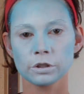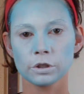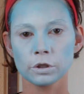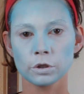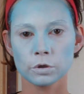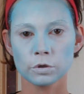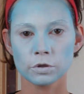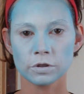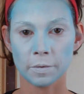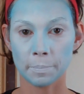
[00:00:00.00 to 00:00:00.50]
to
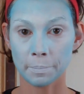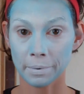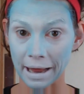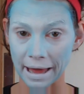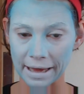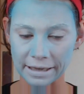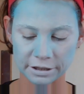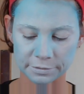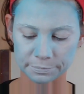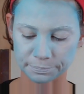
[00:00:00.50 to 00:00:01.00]
use the
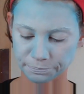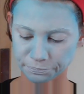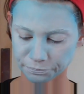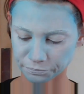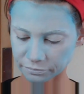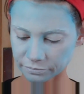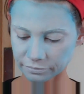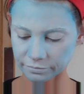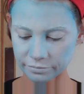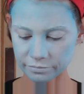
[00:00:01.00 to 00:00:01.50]
black,
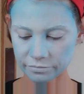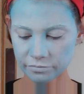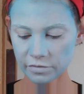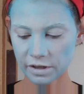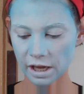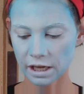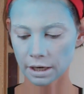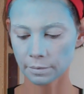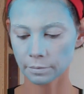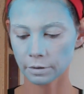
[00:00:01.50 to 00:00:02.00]

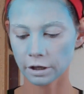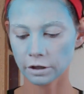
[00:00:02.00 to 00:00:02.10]
and I'm